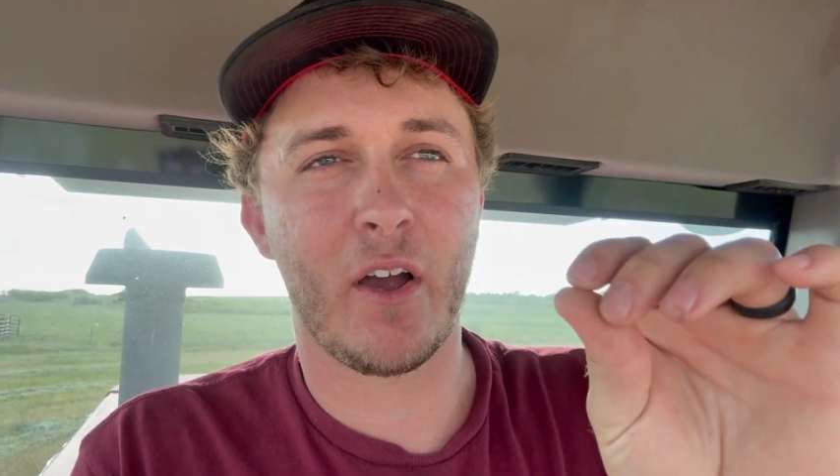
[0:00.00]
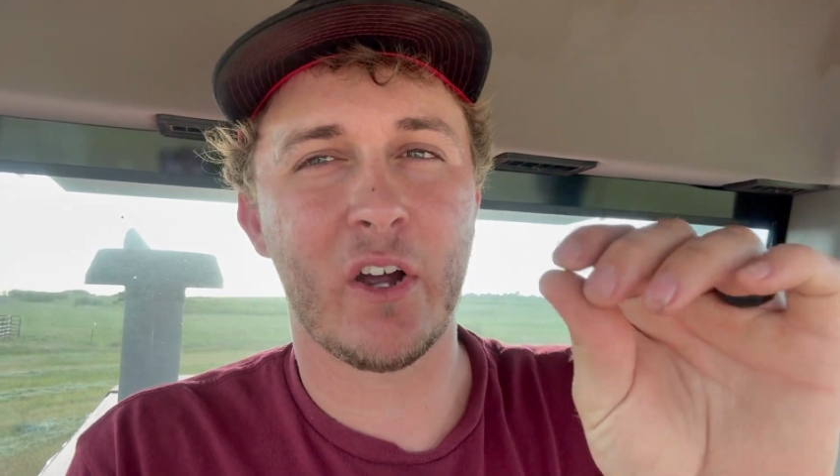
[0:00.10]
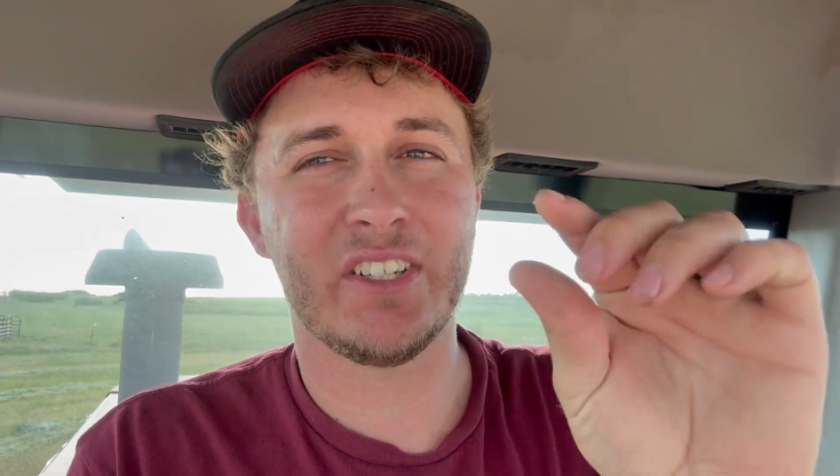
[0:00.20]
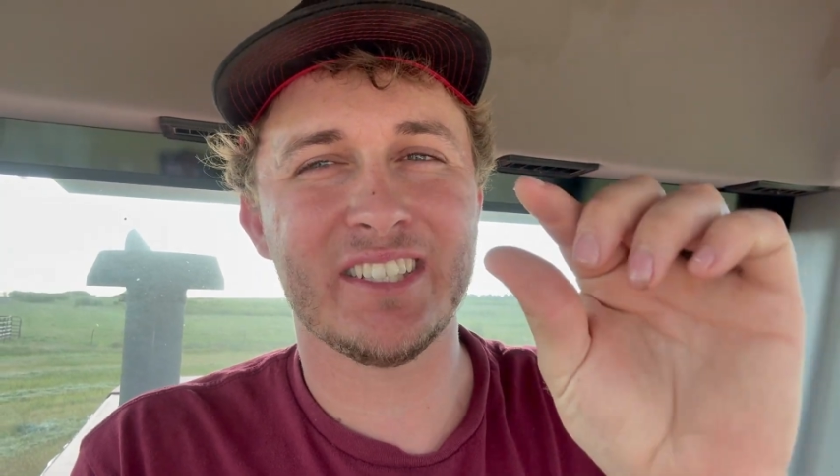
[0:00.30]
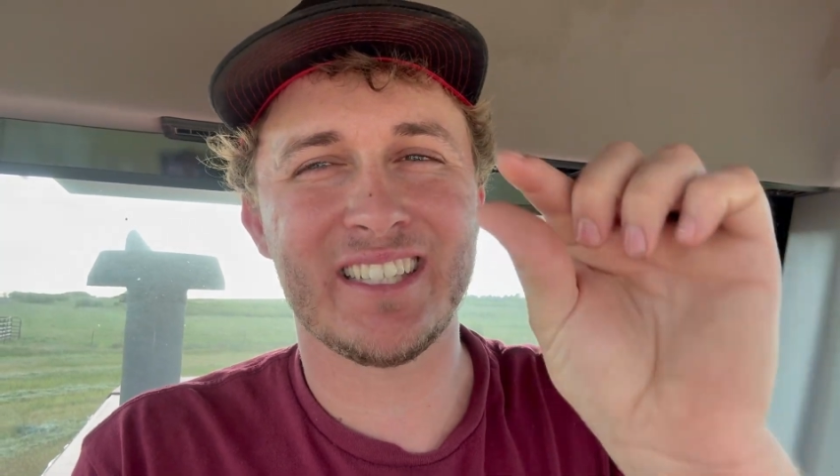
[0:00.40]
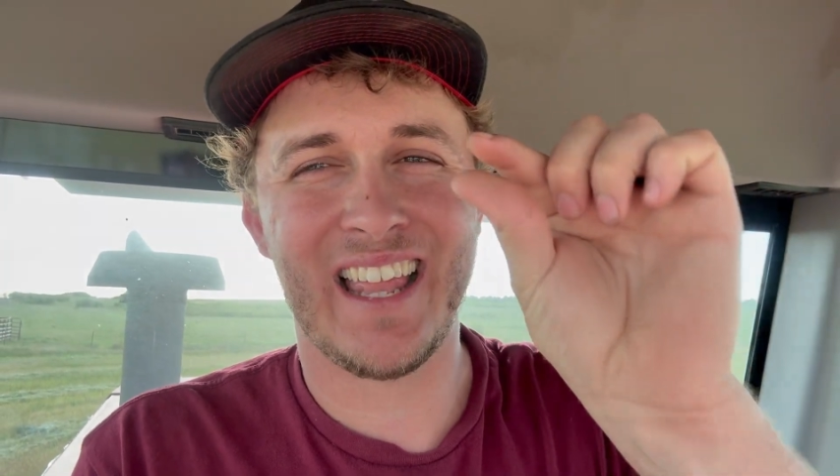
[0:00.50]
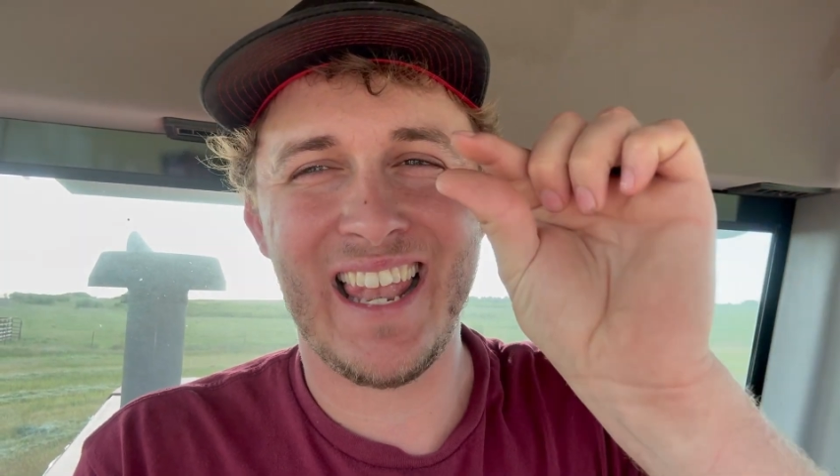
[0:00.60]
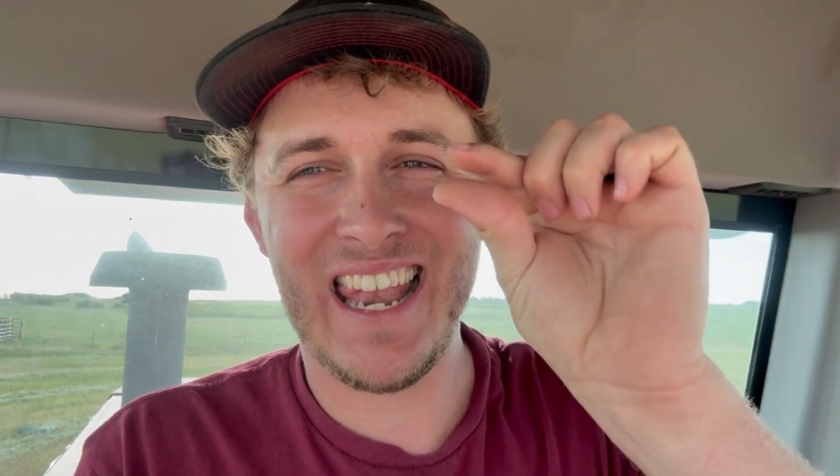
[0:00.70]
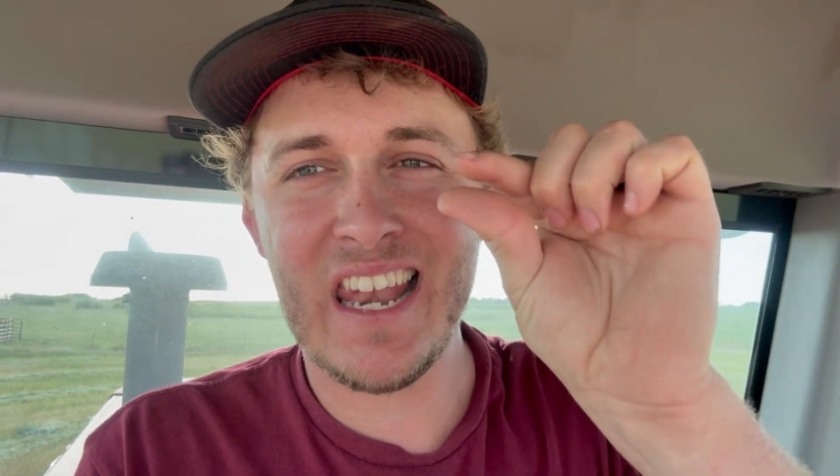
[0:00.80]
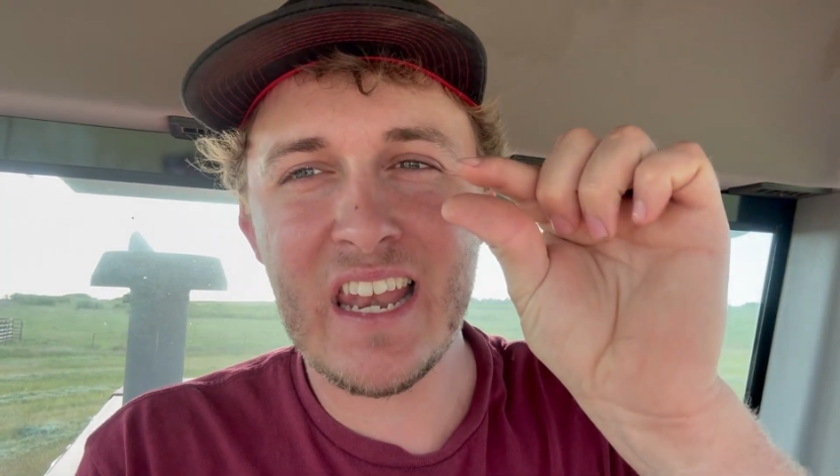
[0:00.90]
are just a
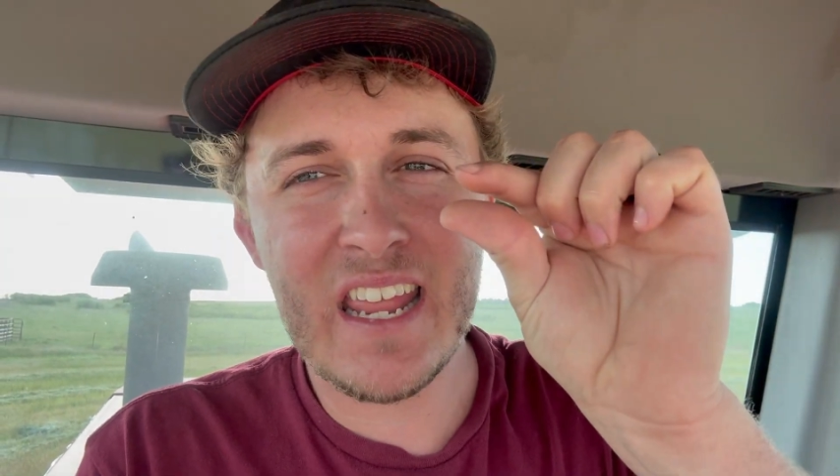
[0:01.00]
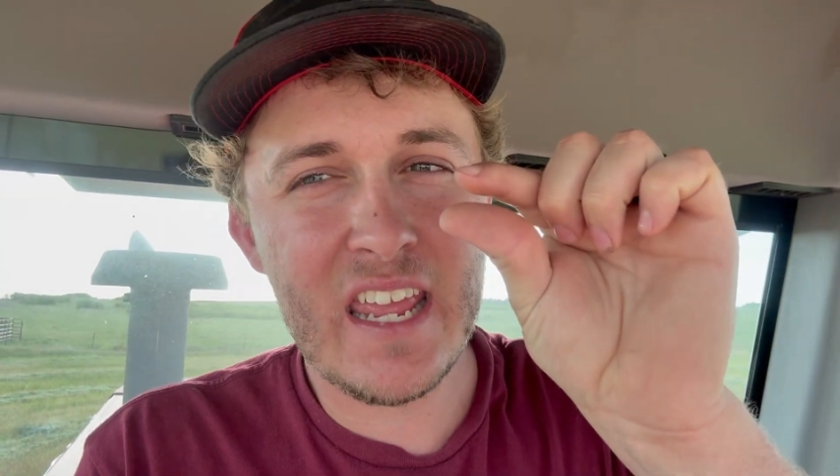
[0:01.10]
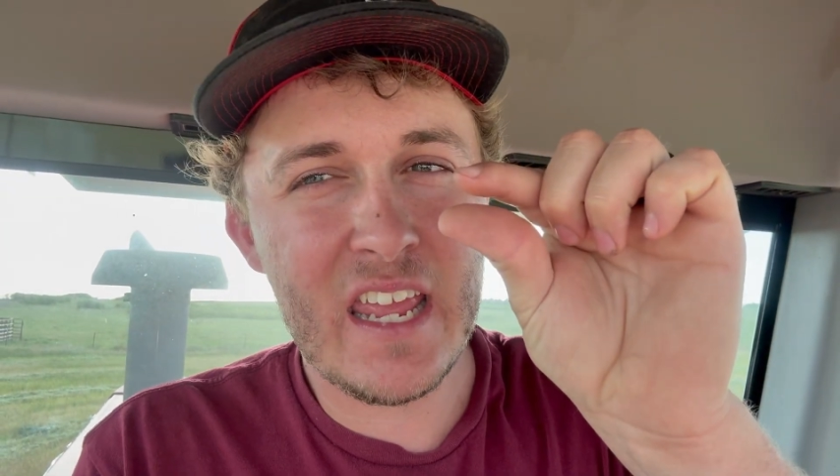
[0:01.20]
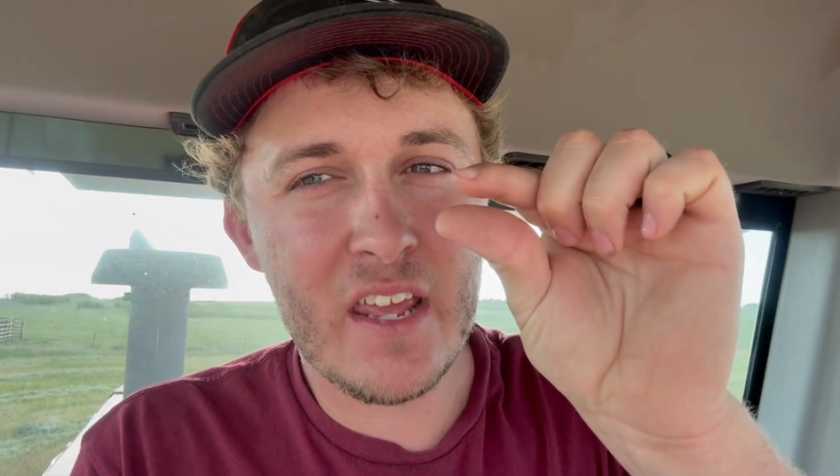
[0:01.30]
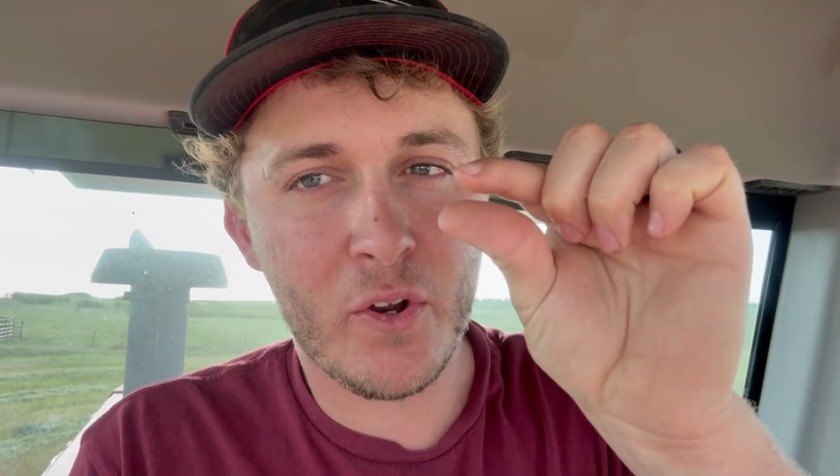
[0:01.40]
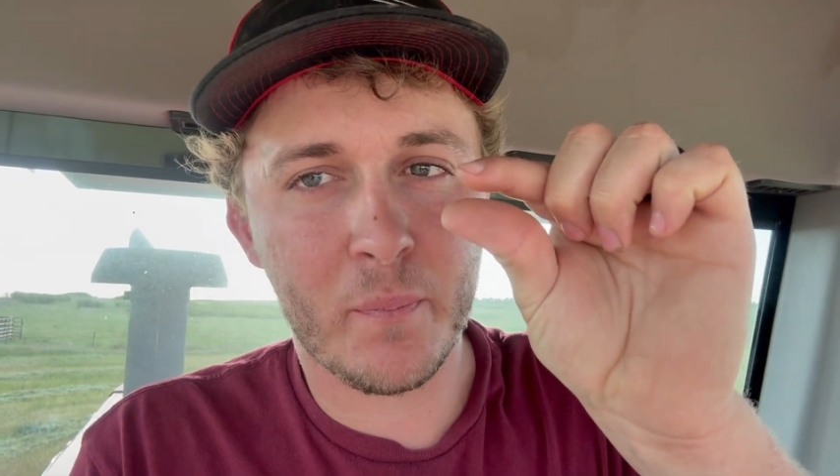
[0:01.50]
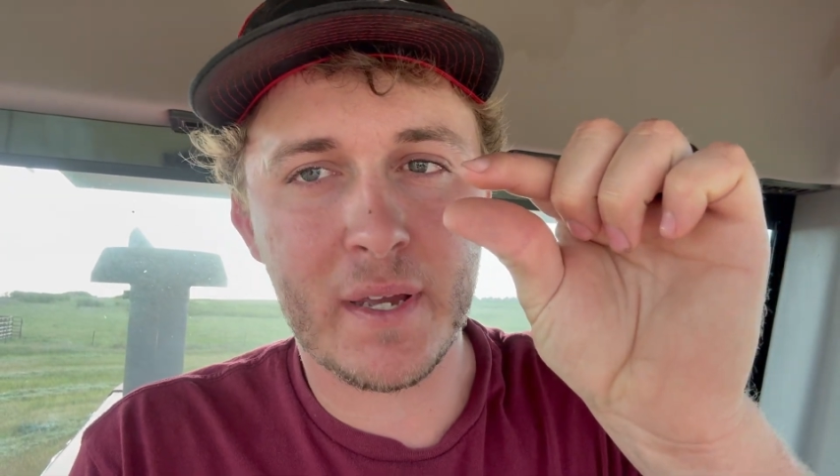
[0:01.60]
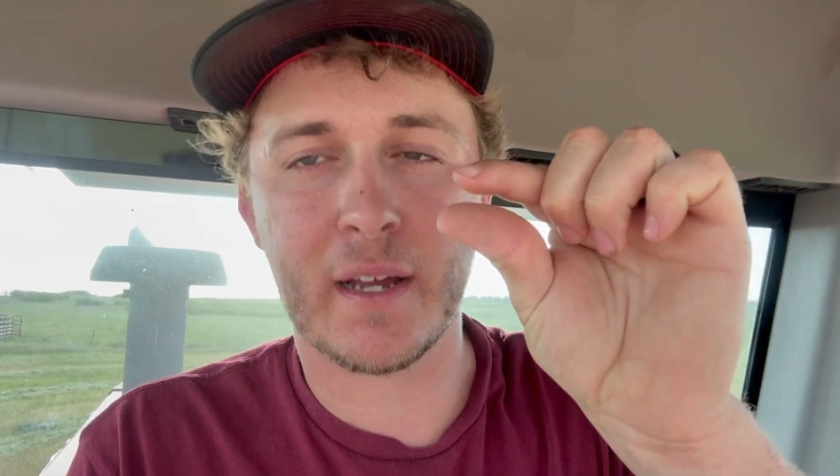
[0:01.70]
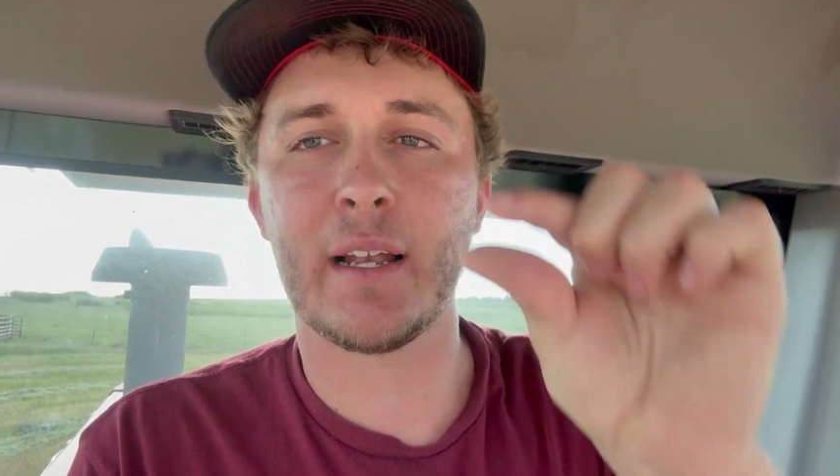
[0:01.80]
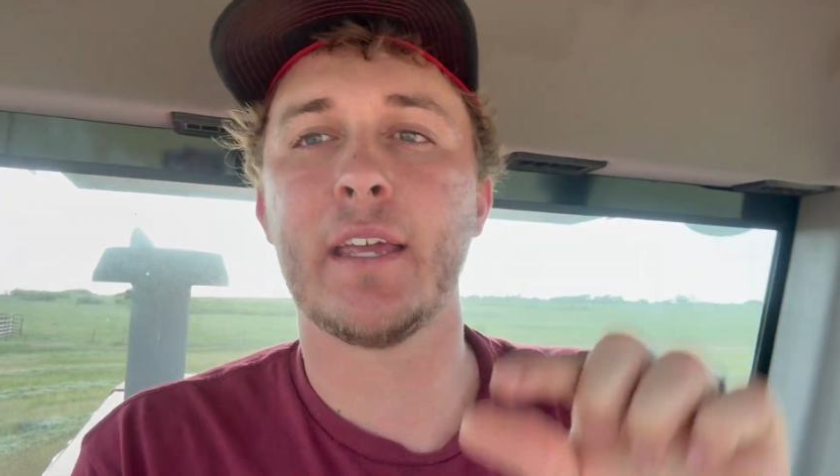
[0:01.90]
little
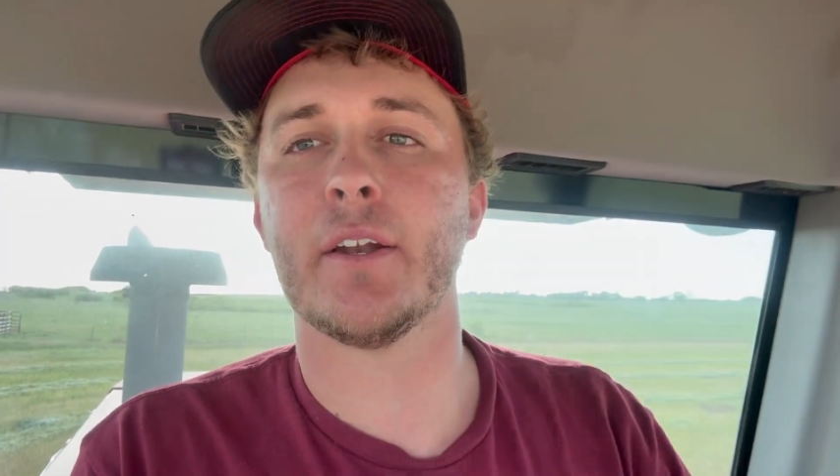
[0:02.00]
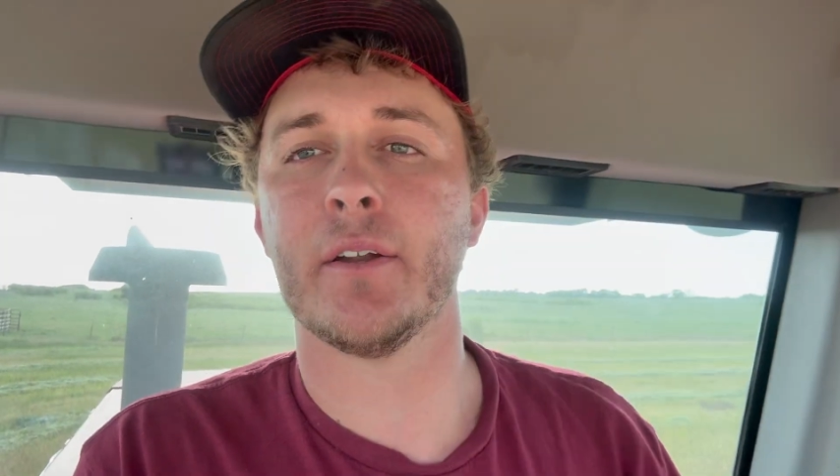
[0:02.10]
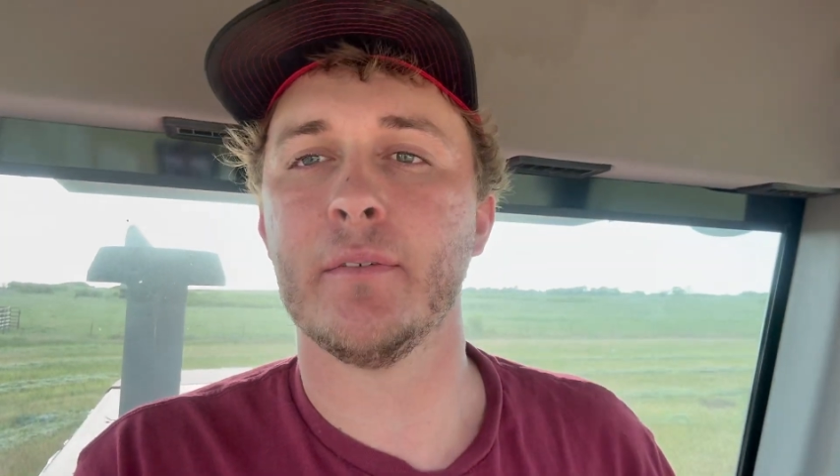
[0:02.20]
bit cleaner.